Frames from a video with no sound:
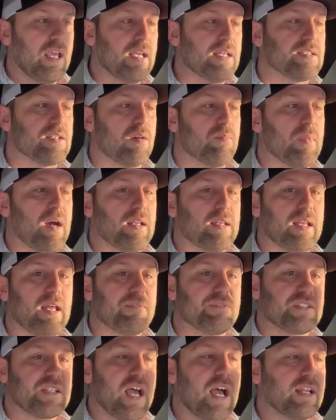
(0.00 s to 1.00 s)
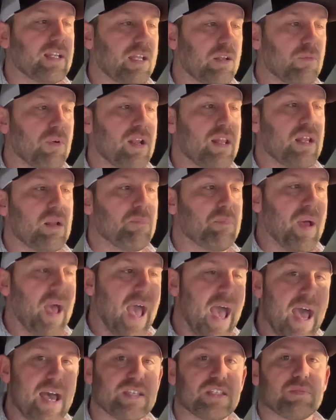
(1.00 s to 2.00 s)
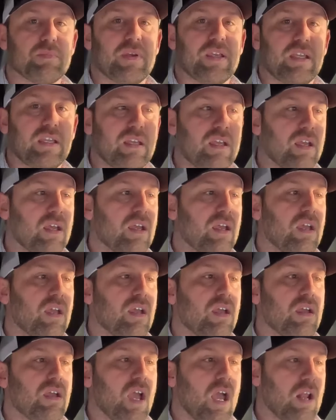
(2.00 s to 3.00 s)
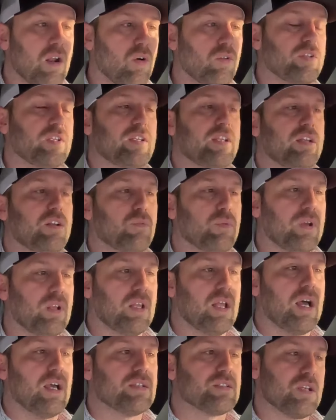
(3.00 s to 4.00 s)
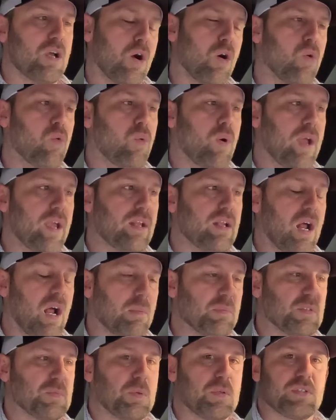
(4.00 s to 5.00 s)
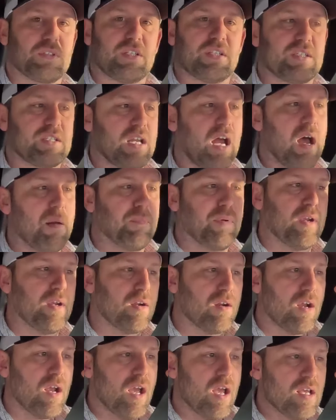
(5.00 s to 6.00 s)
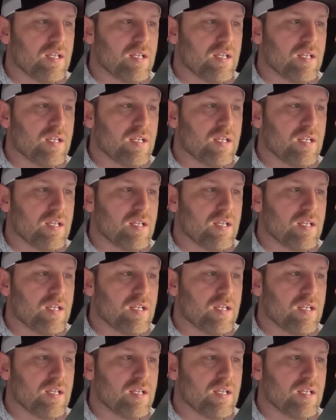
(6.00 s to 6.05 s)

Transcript: He's on my left side getting ready to pass me. And only did he realize, oh wait, I'm supposed to stop here.